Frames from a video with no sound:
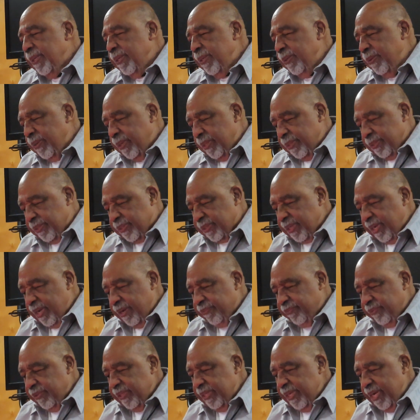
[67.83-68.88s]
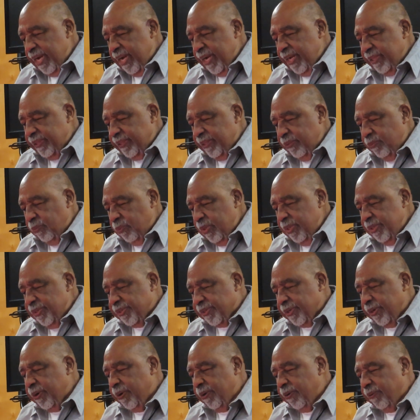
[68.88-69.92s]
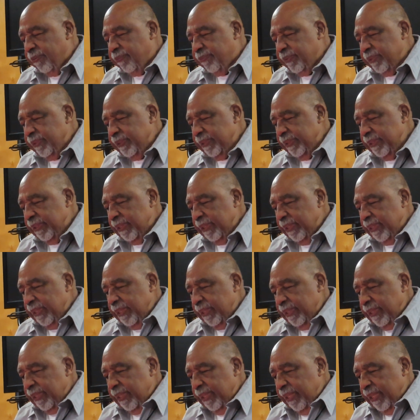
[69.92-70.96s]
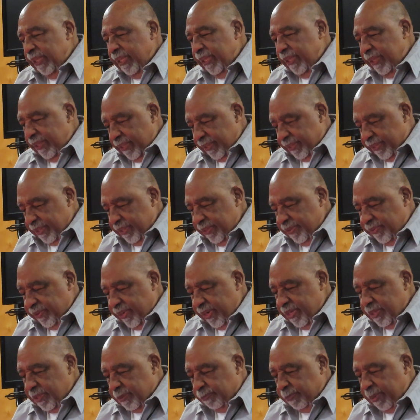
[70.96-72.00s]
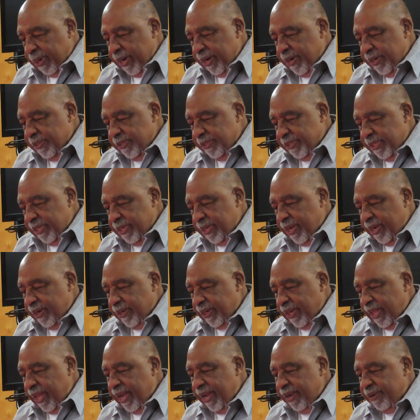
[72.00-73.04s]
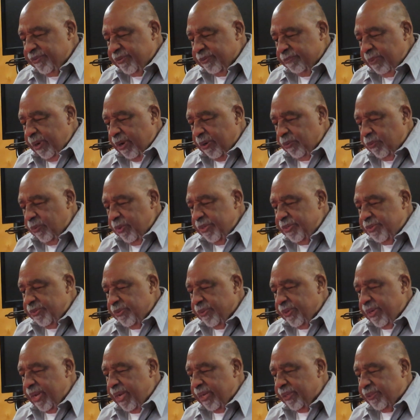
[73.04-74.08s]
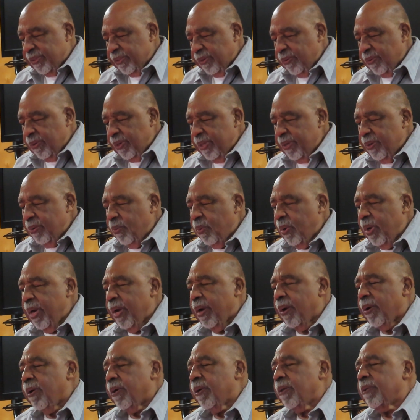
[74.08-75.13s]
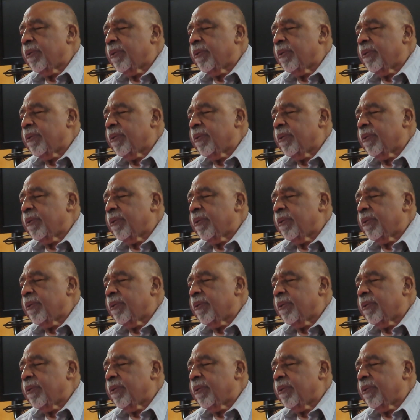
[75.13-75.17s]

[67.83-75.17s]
You are the sovereign God that we serve, and nothing transpires in our lives by which you are not totally aware.